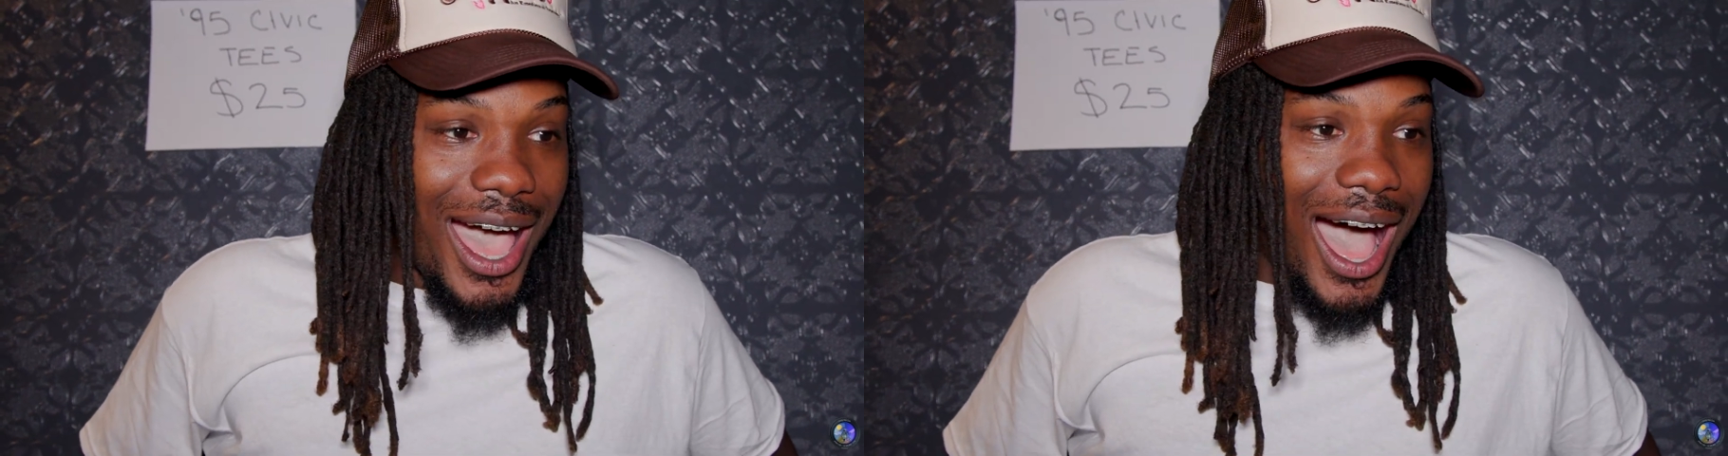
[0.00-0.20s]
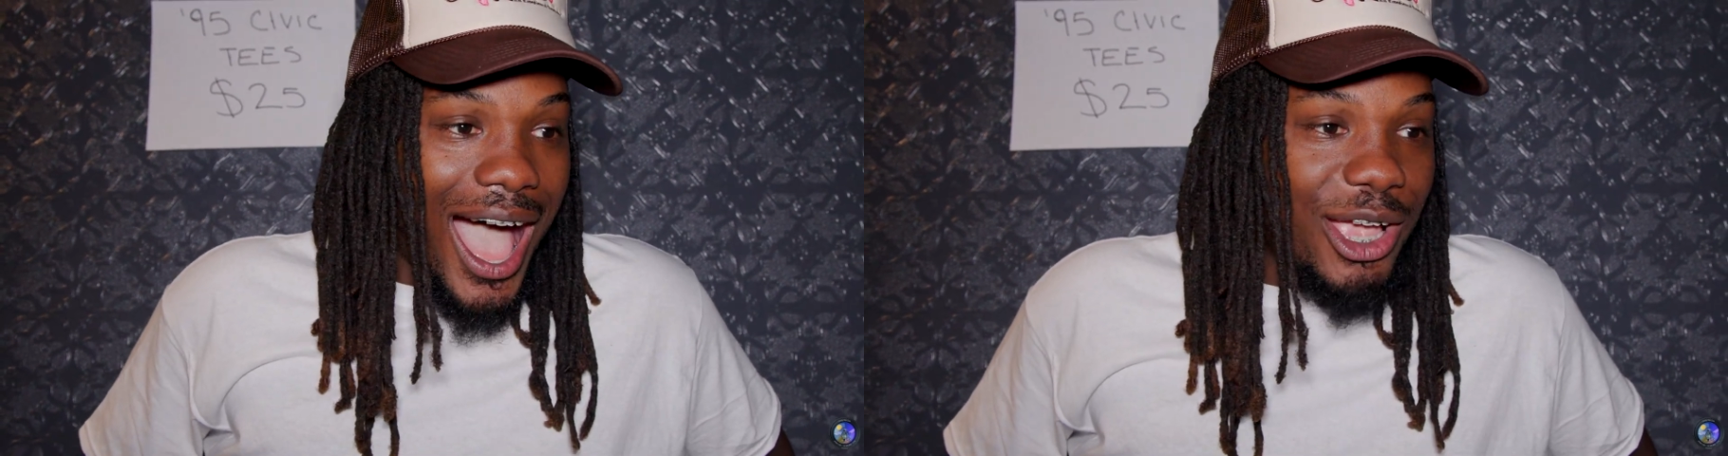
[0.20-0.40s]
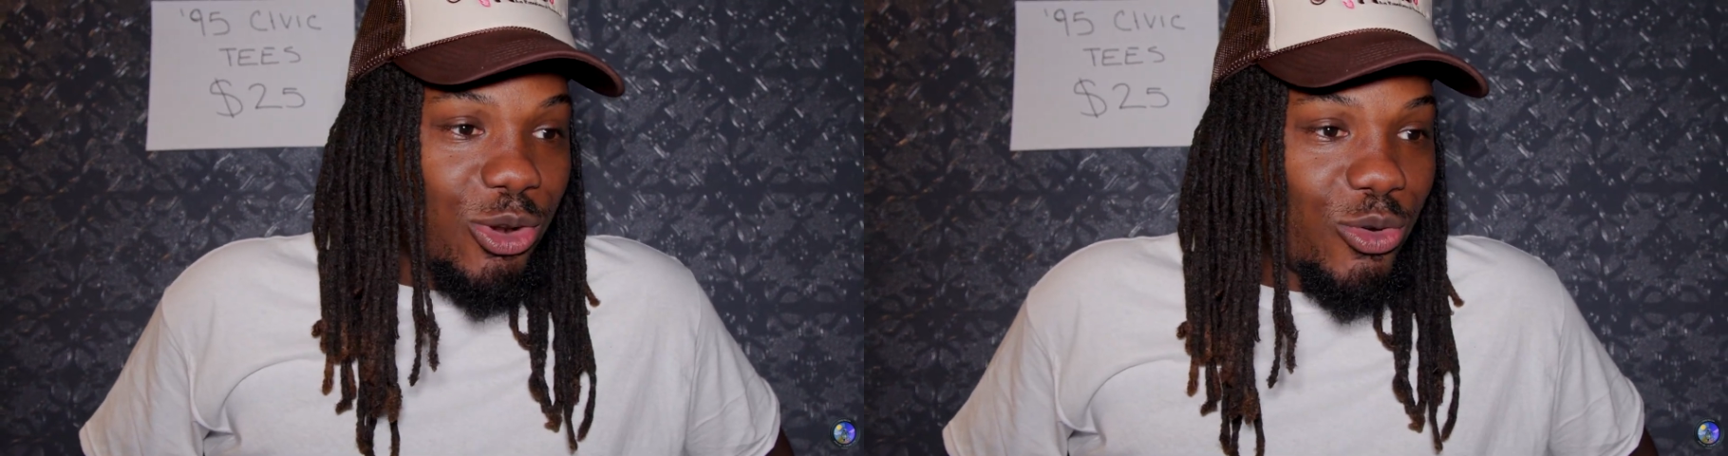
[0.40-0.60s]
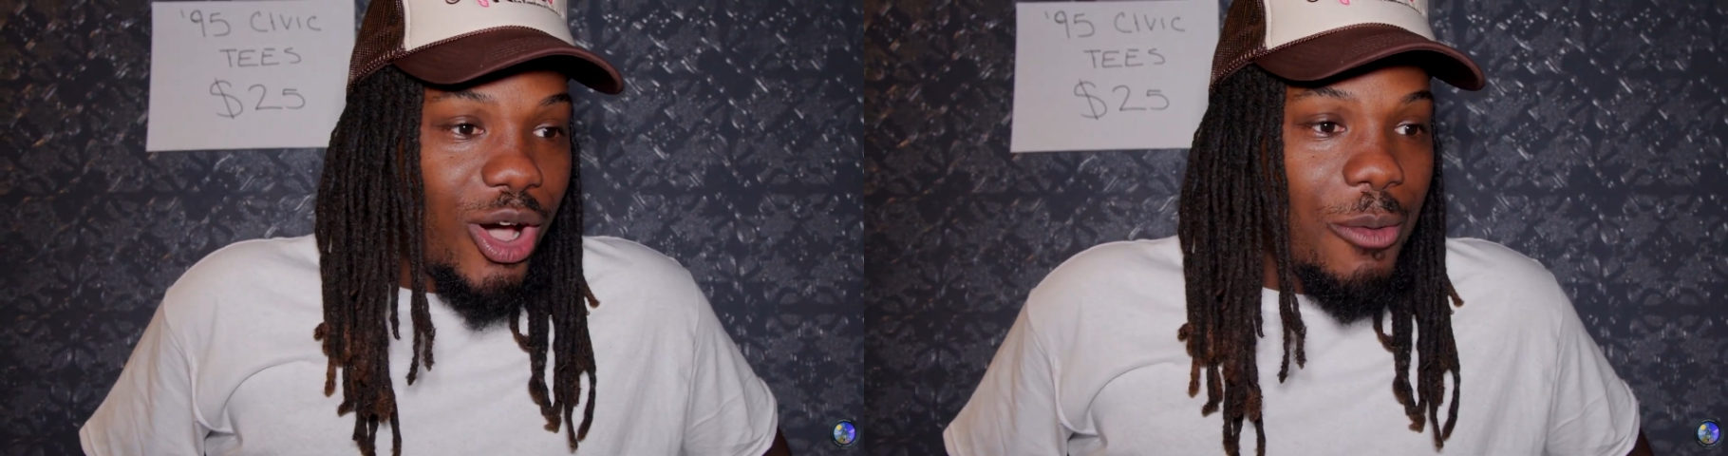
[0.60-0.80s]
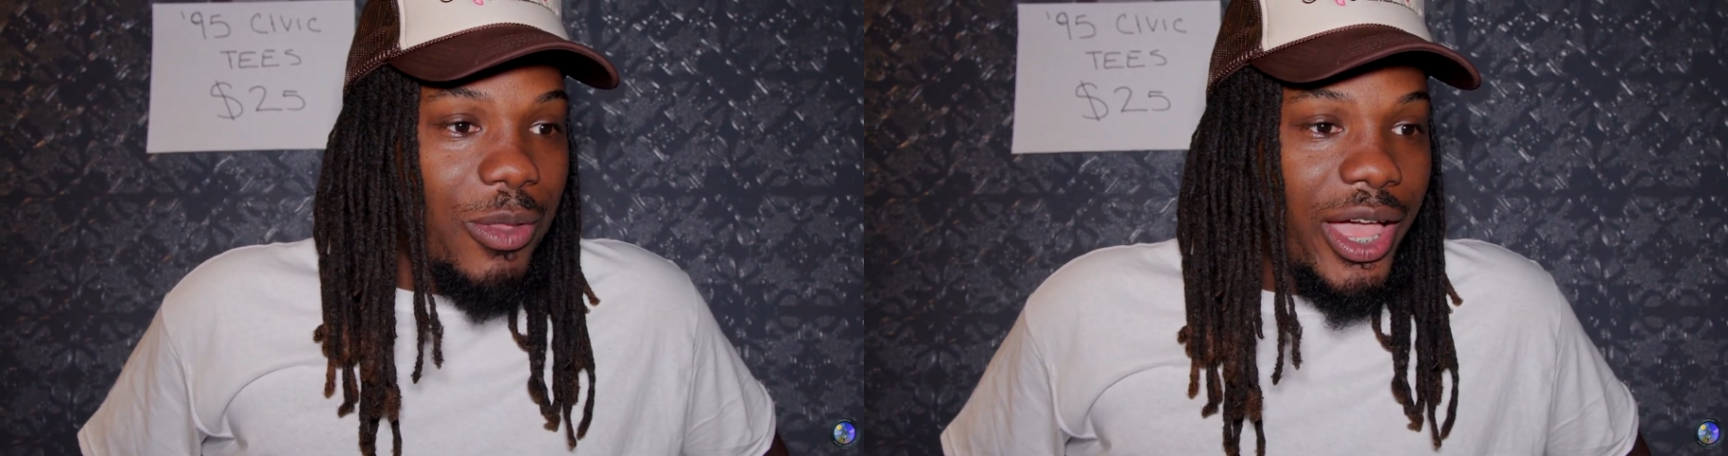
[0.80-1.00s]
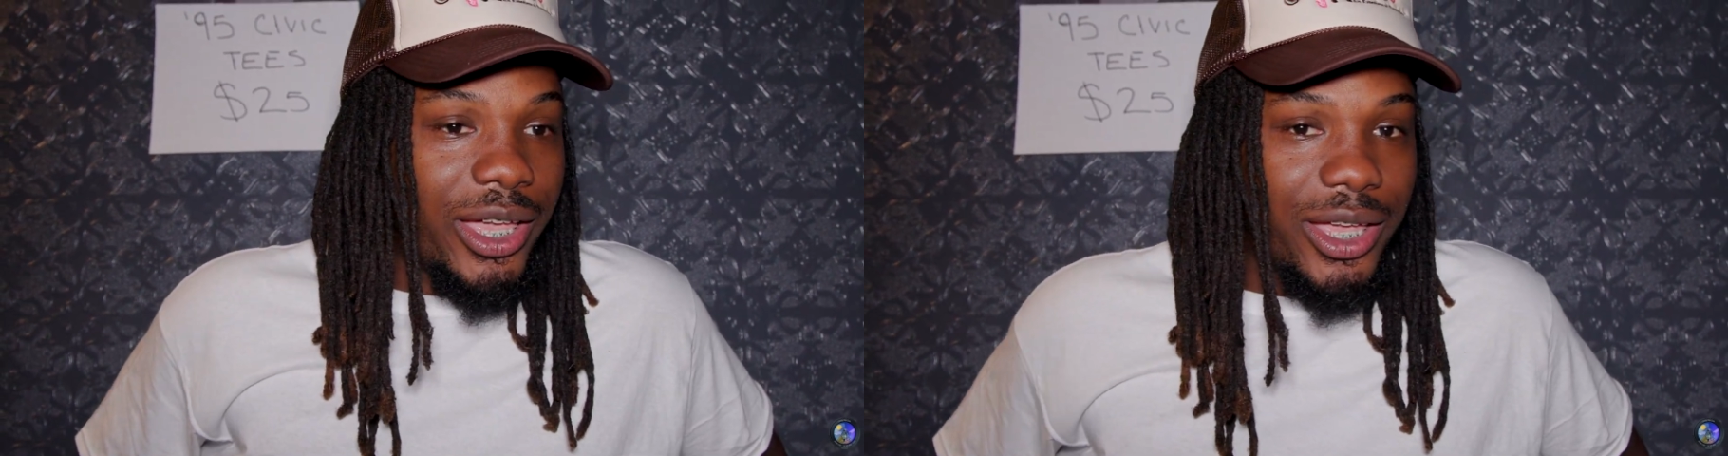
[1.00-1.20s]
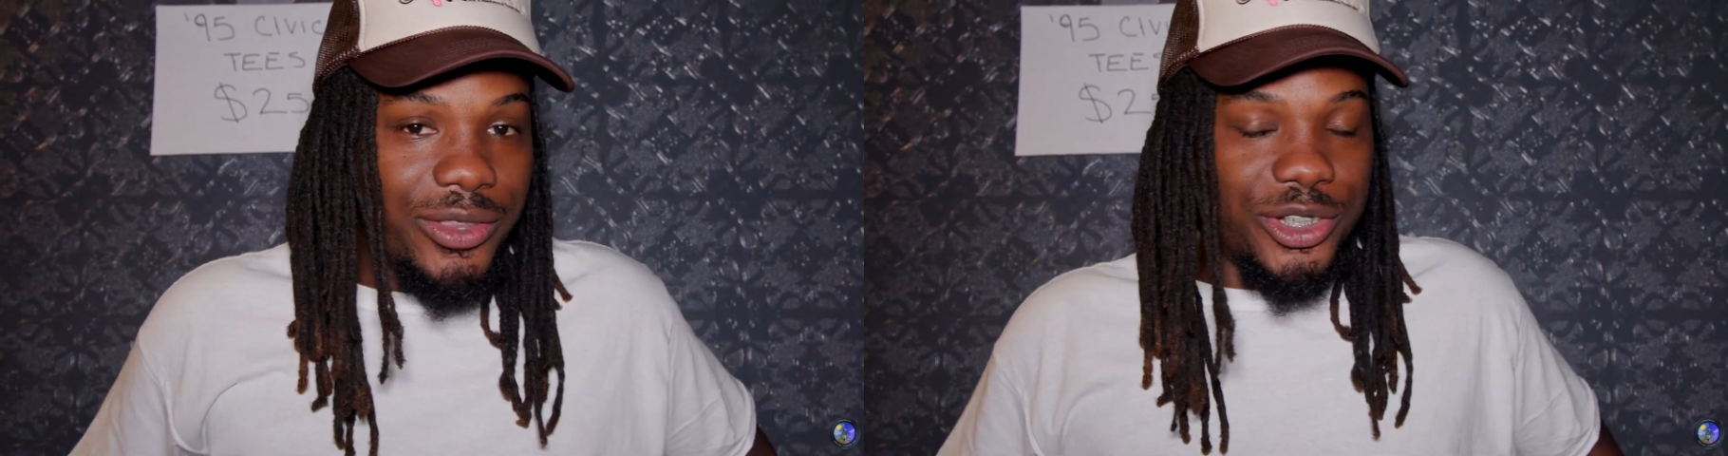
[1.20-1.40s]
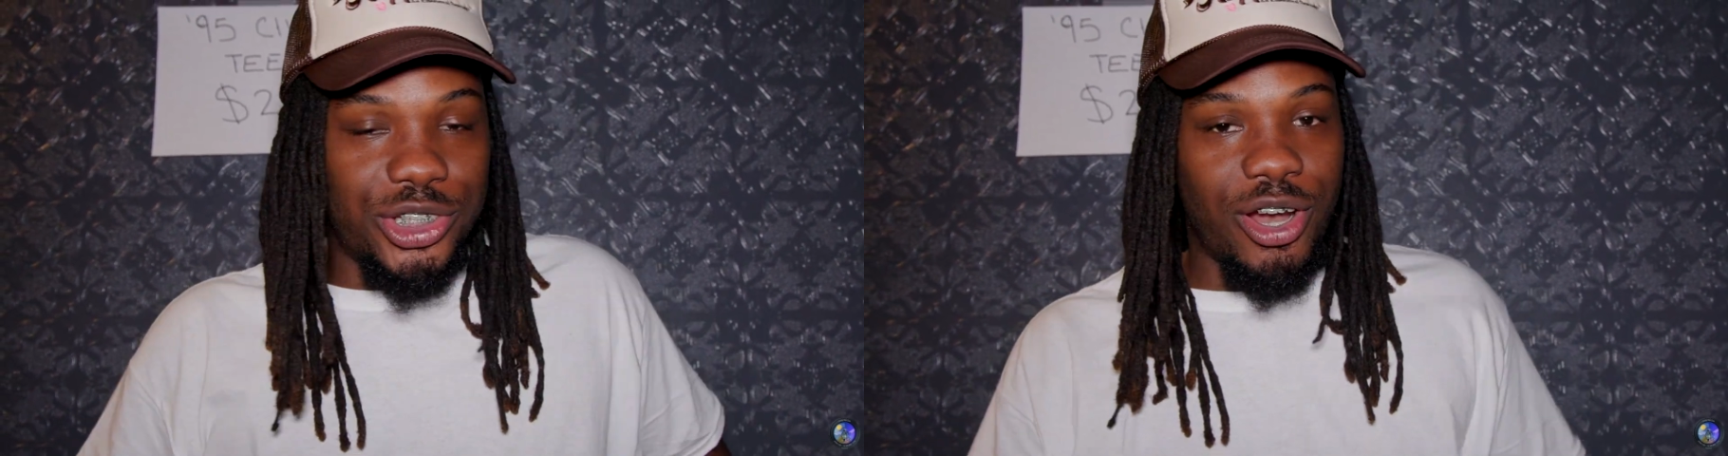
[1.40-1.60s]
I grew up like
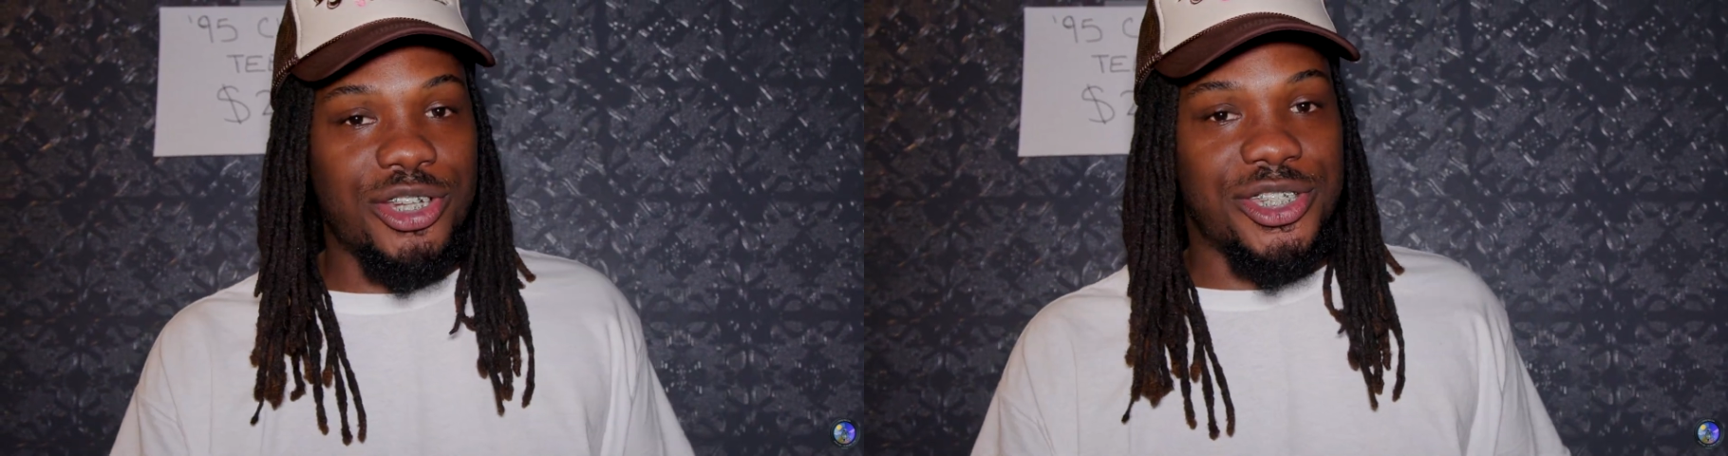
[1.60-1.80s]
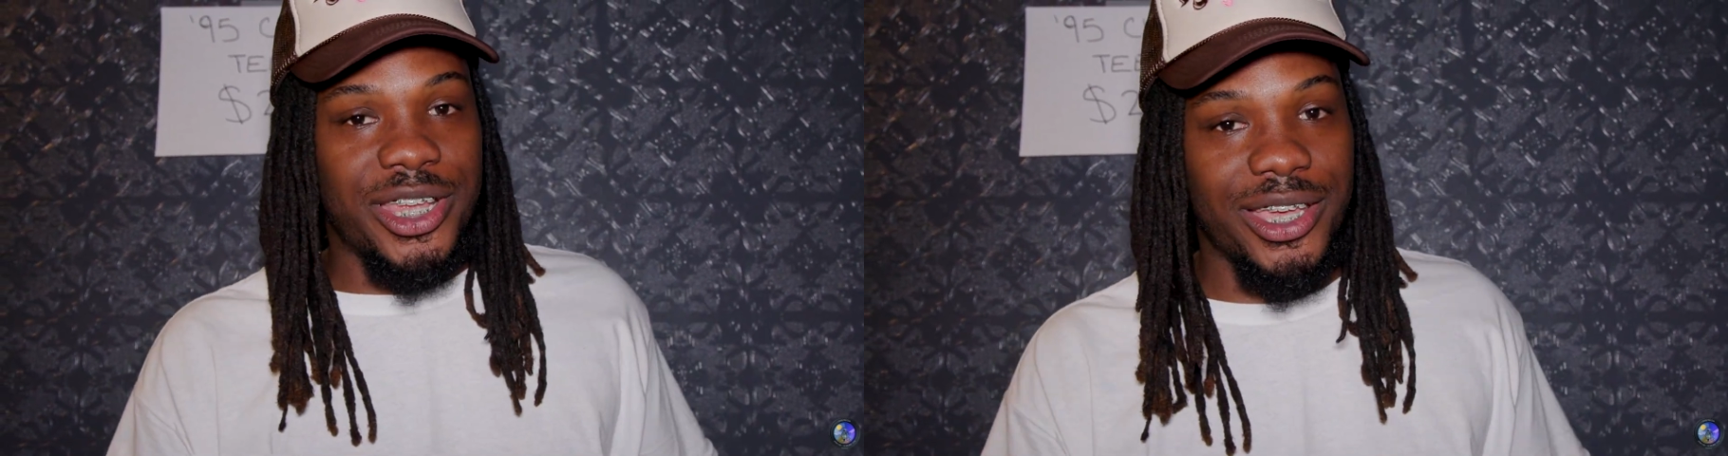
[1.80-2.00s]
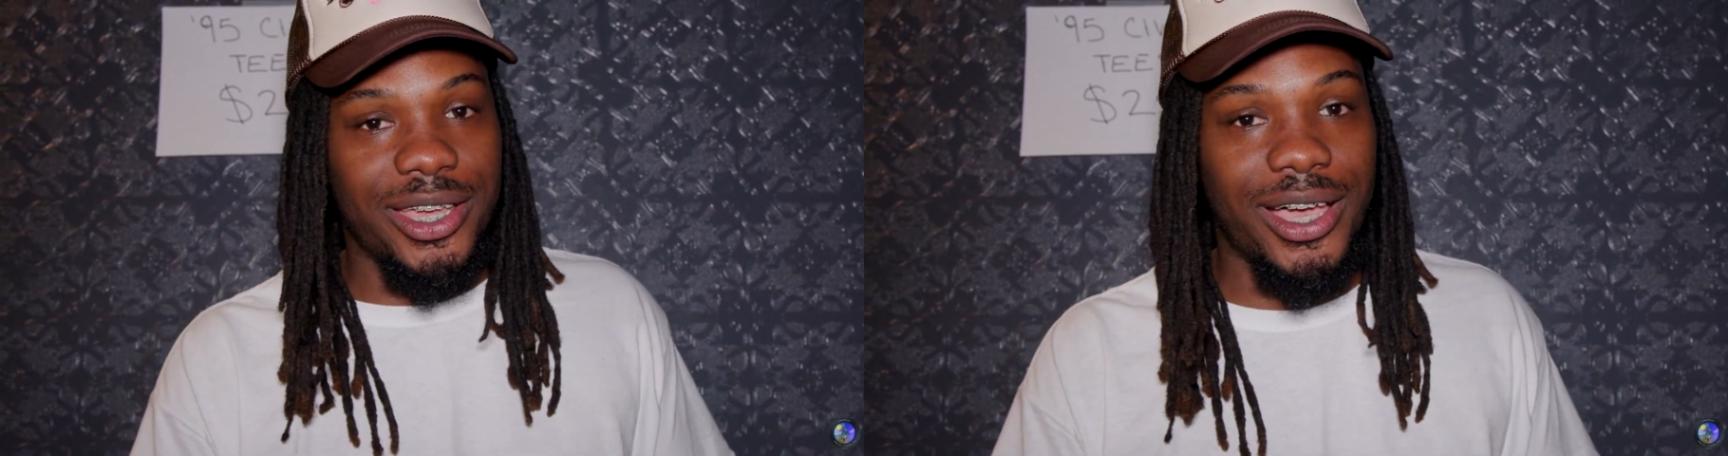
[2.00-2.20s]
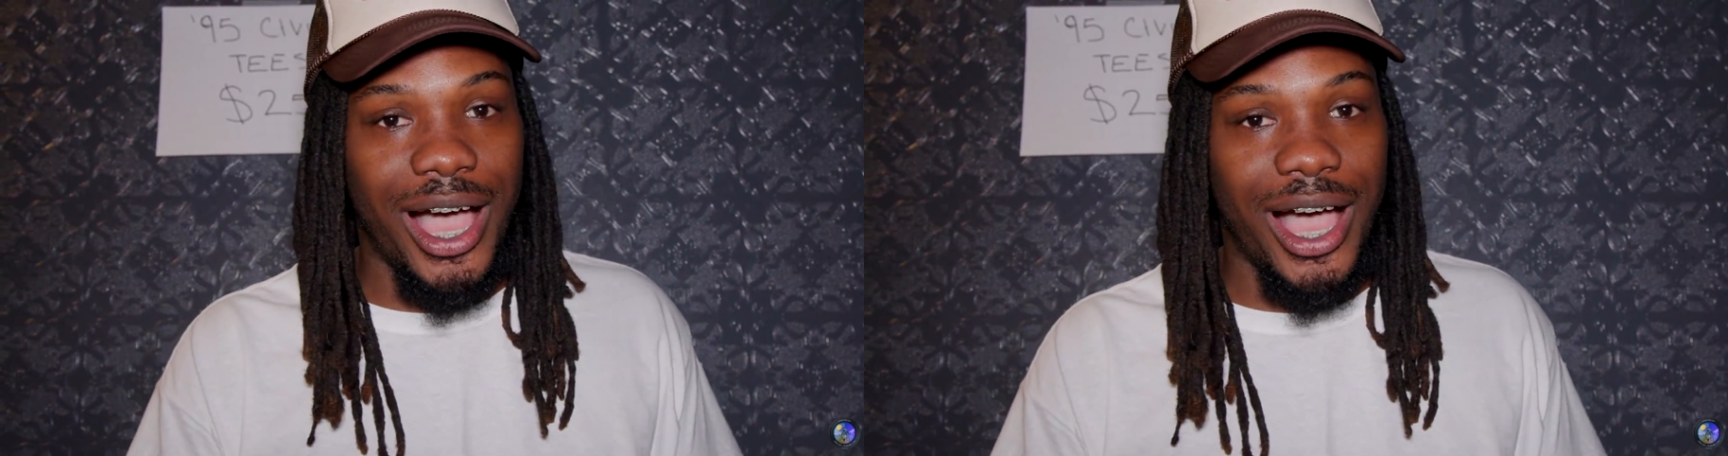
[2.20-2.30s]
in the church singing.